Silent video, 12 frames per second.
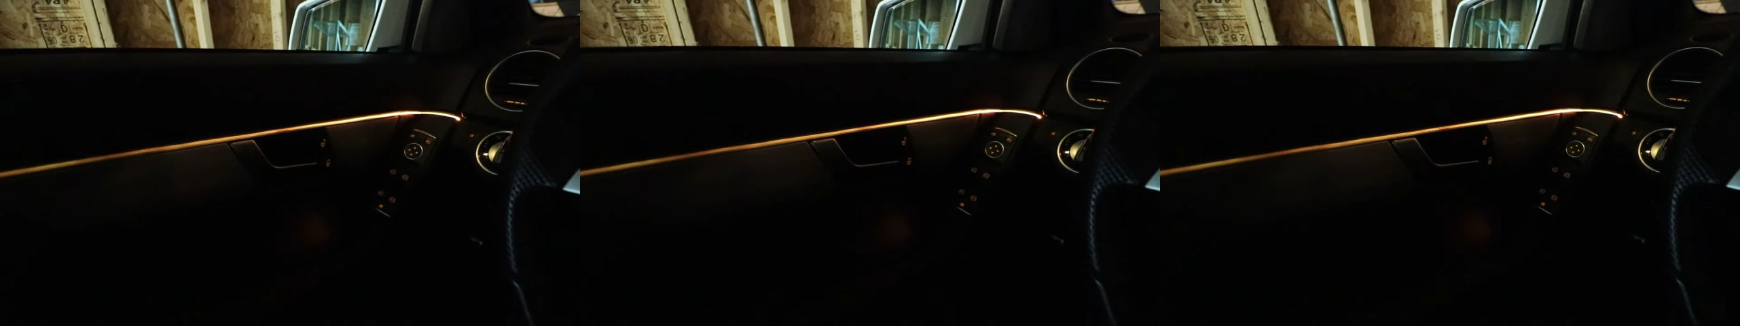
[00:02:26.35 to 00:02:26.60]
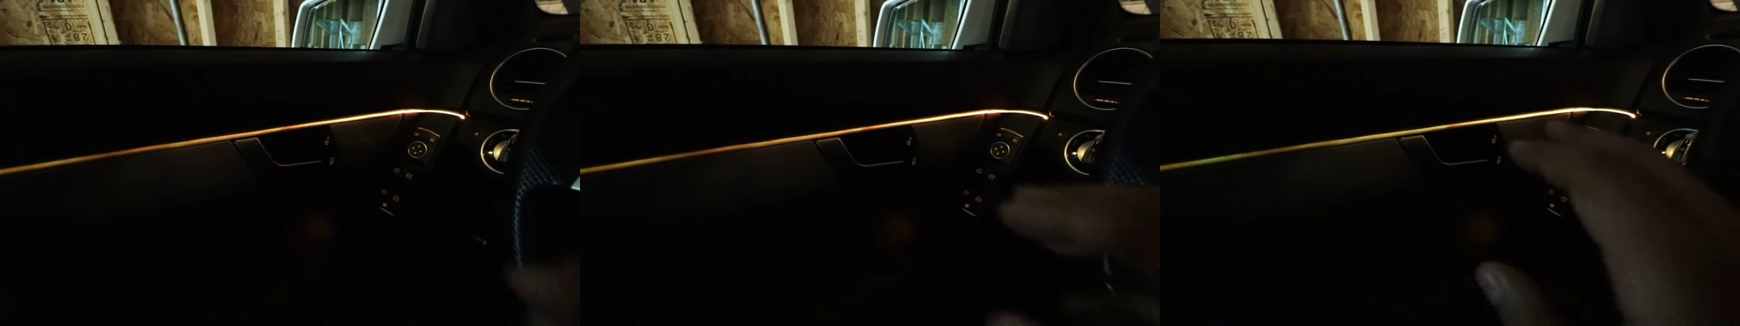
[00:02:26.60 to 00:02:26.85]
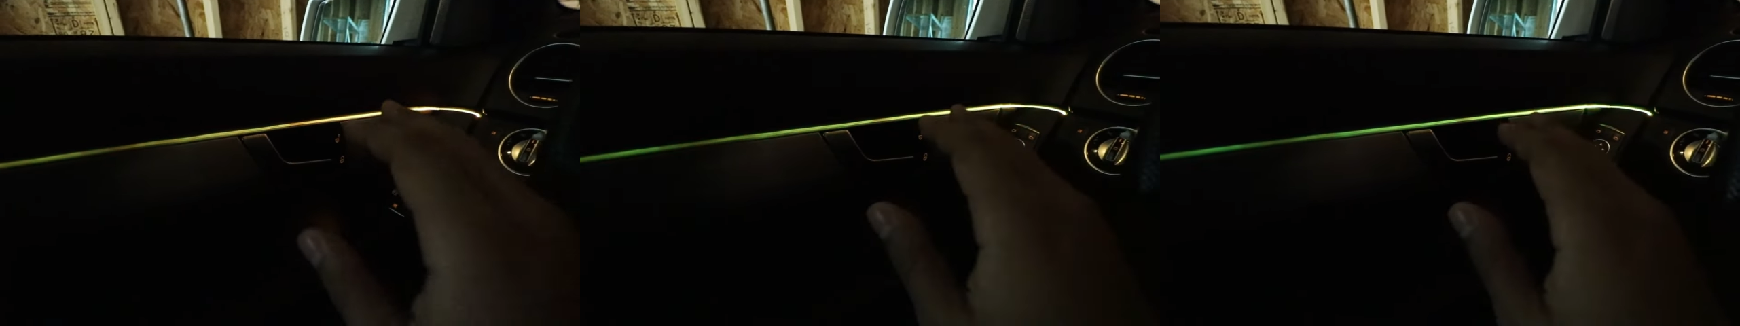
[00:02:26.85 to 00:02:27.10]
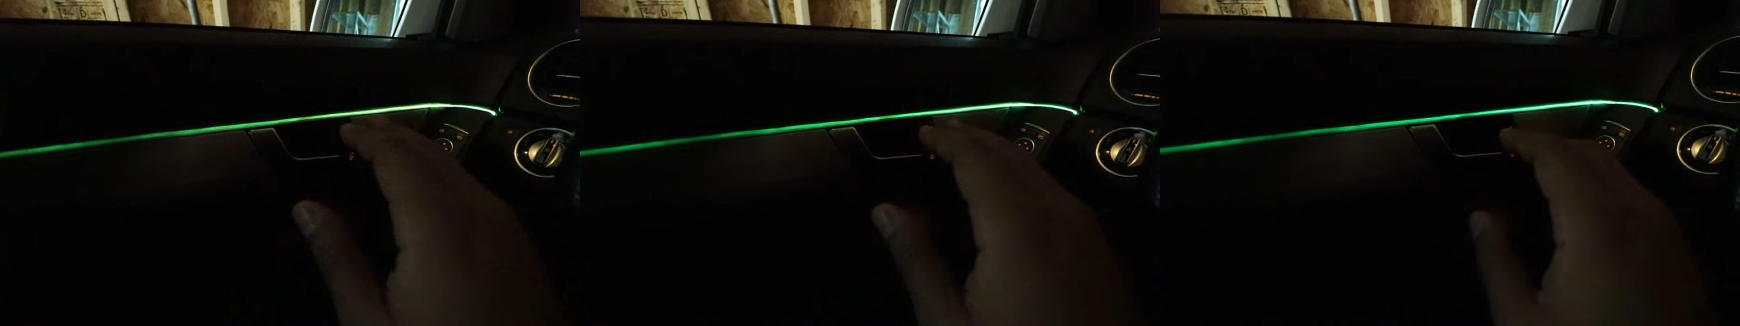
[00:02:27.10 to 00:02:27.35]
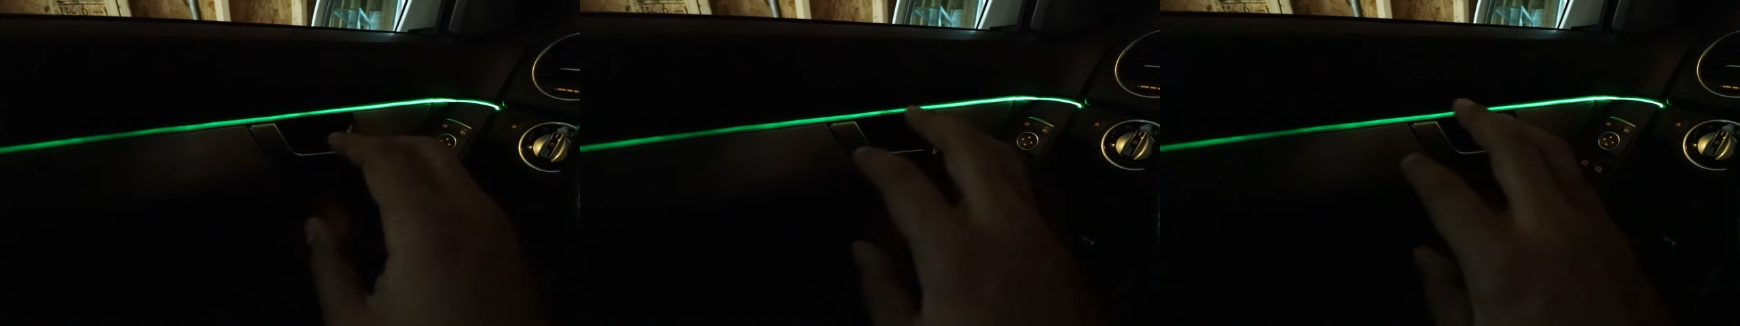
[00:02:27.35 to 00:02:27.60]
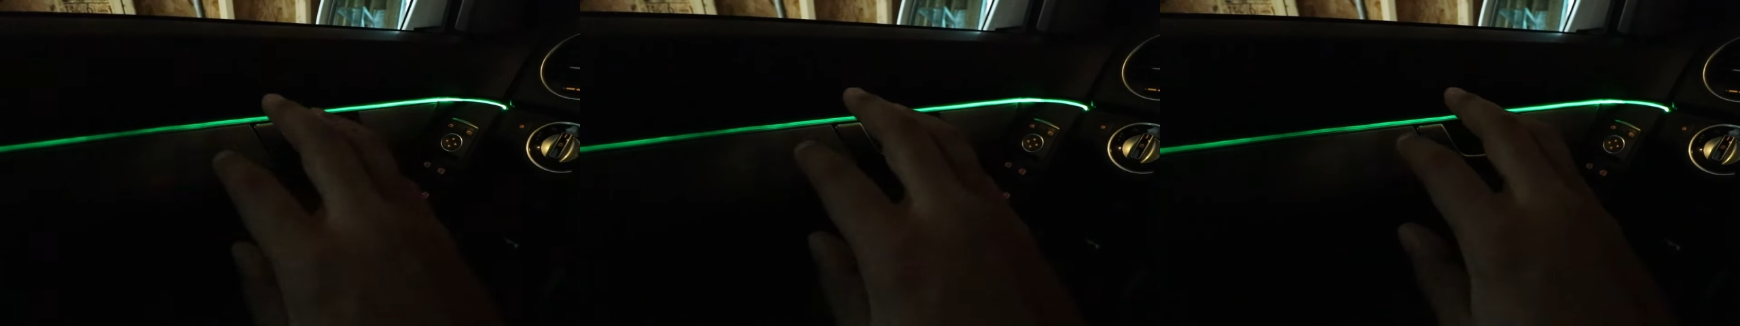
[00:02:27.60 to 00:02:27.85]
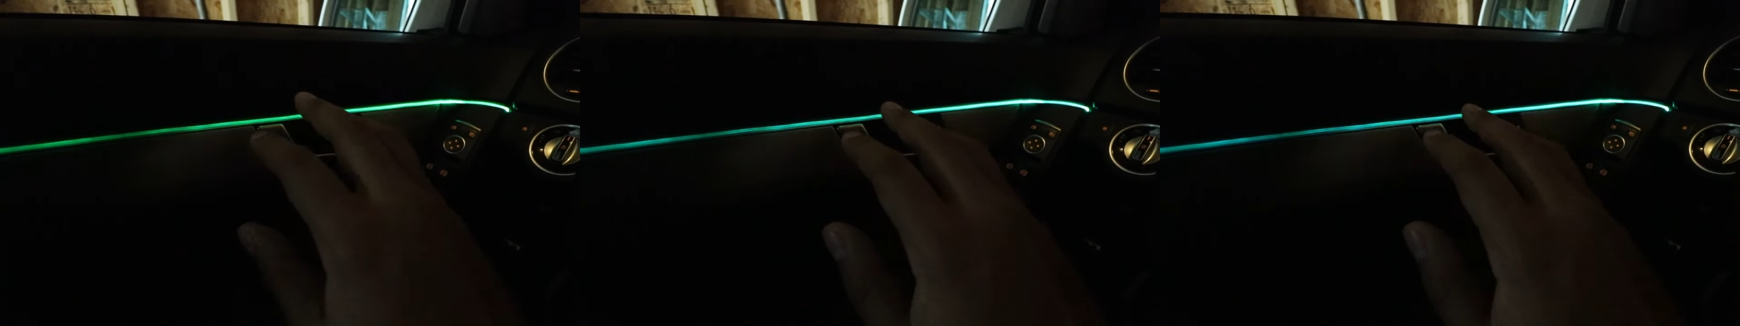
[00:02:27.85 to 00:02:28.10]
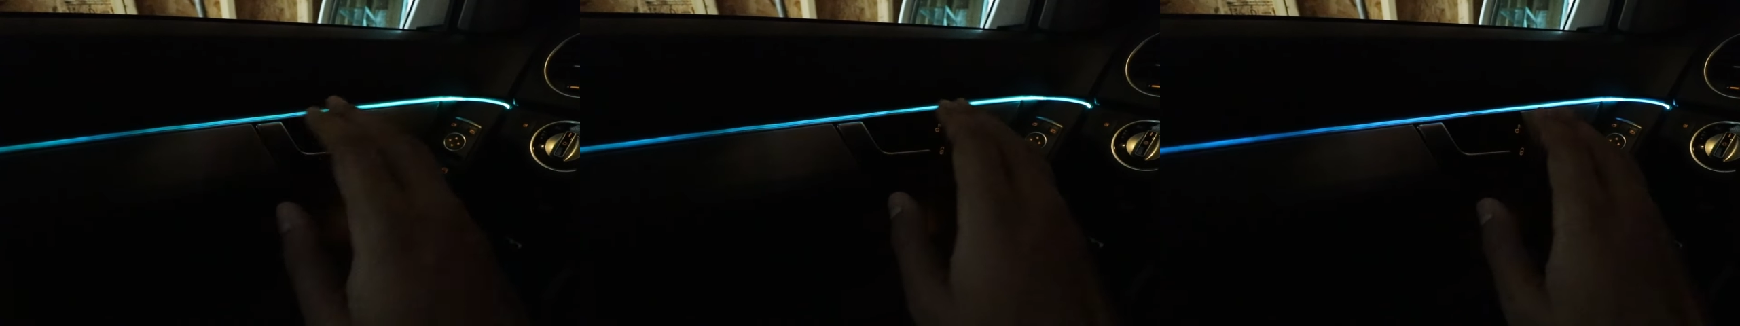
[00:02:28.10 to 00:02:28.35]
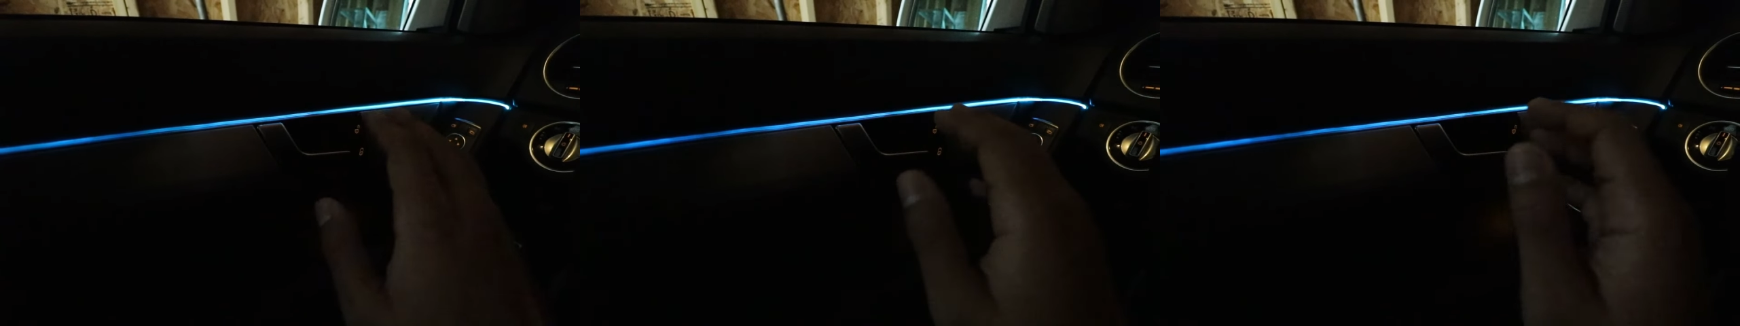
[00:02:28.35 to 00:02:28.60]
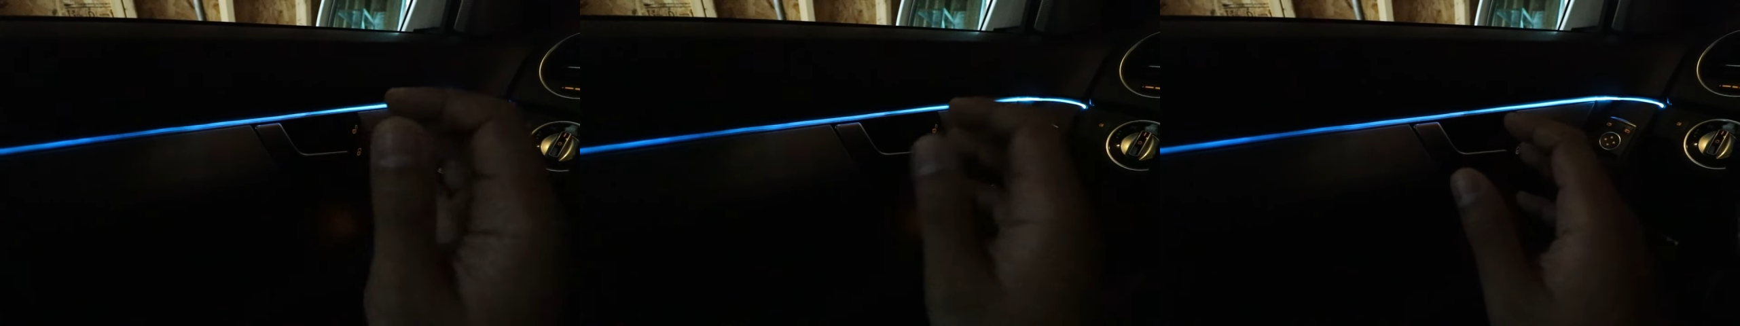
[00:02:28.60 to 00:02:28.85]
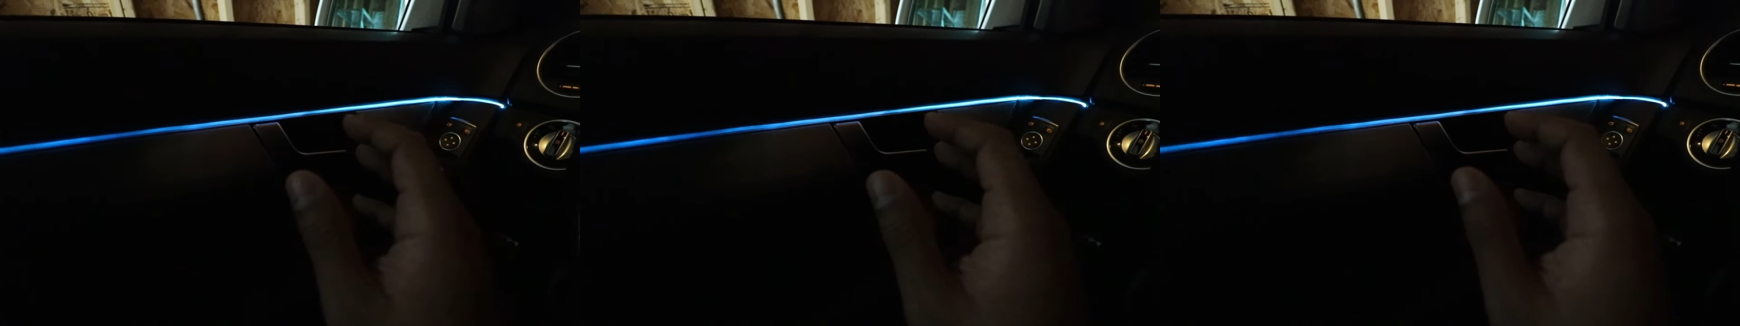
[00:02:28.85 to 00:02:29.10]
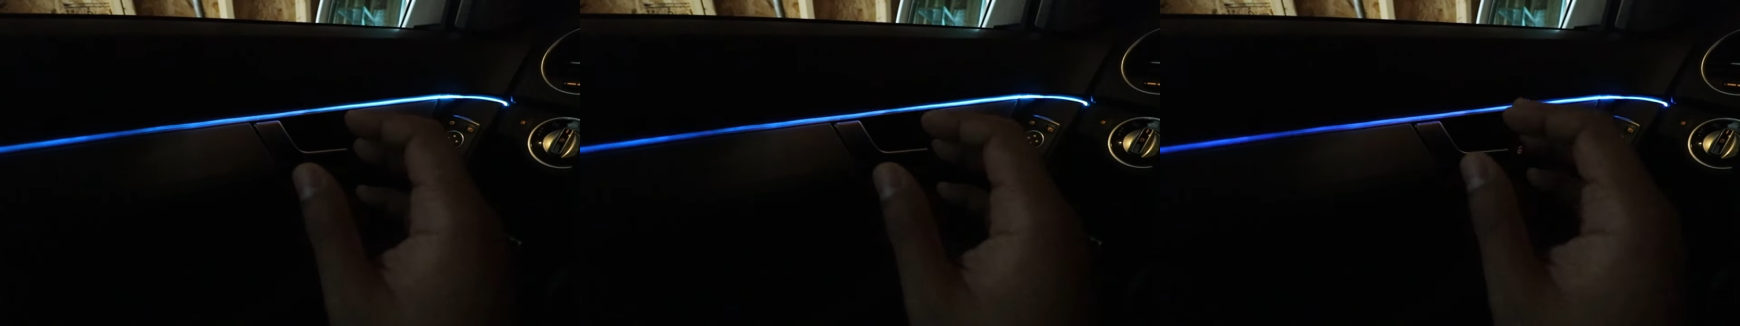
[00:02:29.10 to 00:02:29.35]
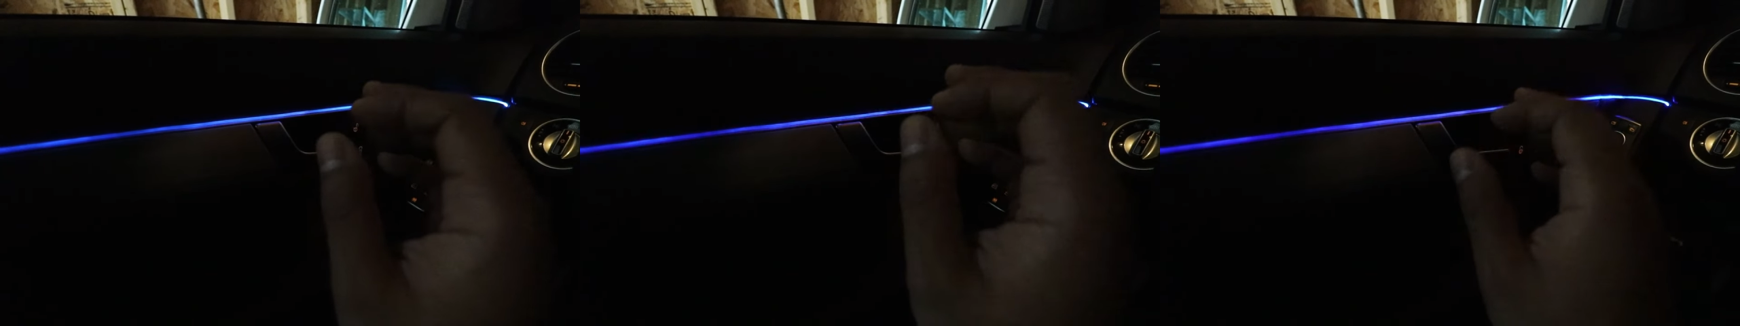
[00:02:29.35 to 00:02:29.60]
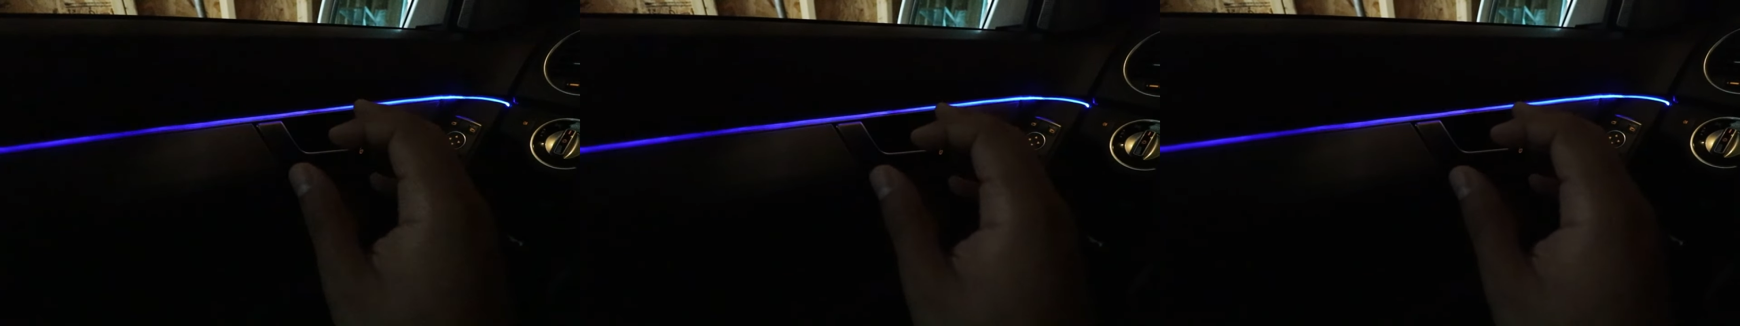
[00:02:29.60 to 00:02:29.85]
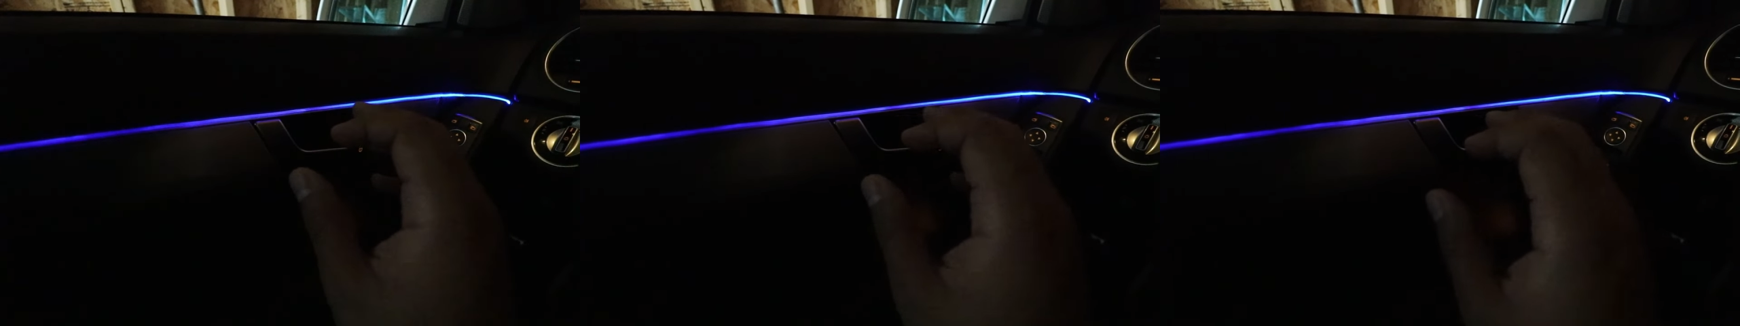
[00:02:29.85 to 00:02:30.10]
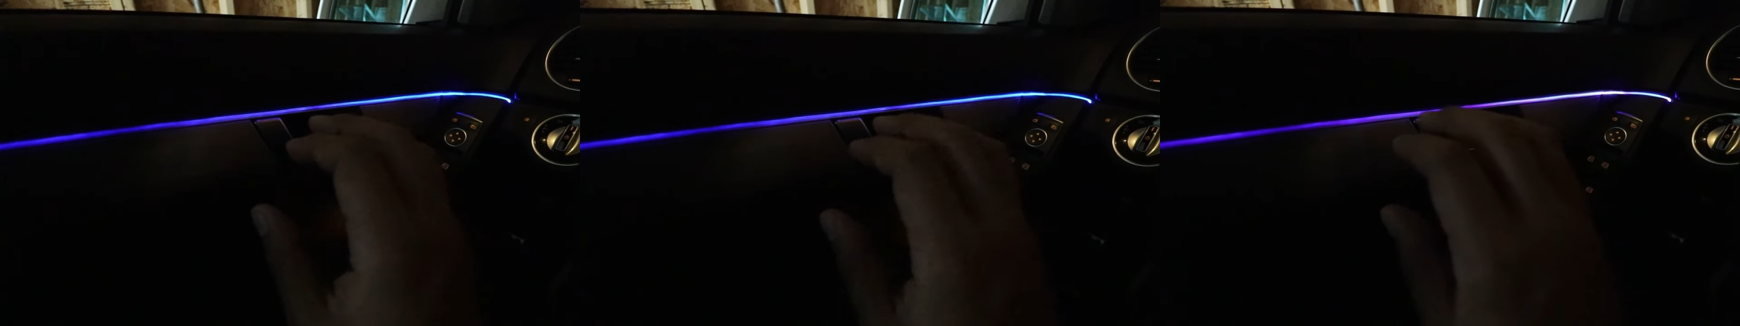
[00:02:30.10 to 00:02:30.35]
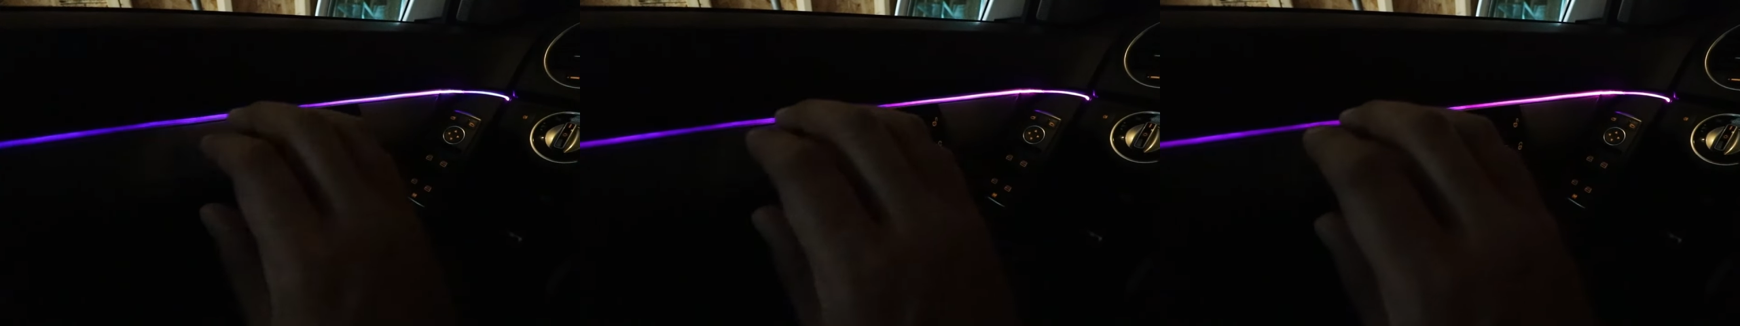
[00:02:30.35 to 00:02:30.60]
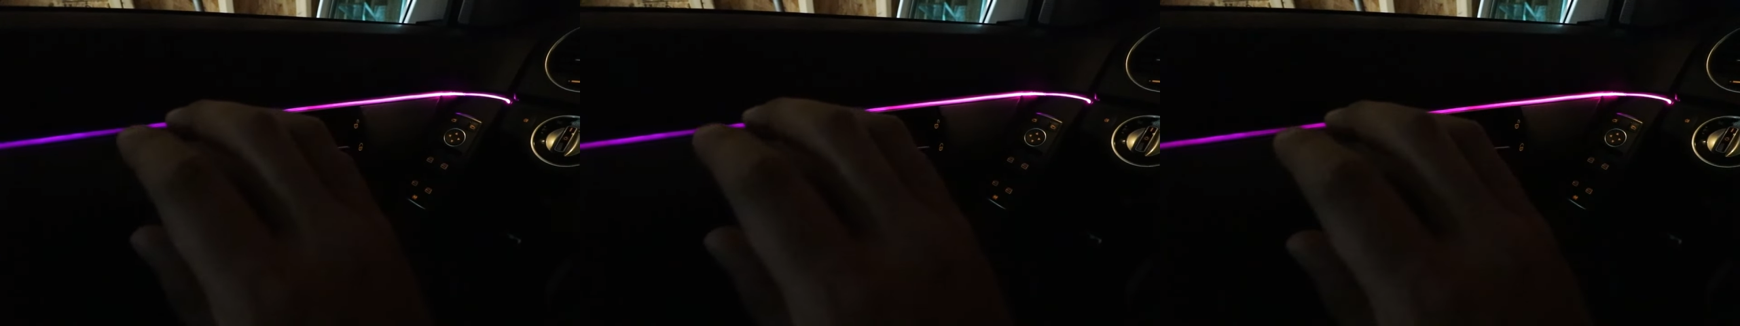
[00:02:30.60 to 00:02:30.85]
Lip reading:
[unreadable: no face in view]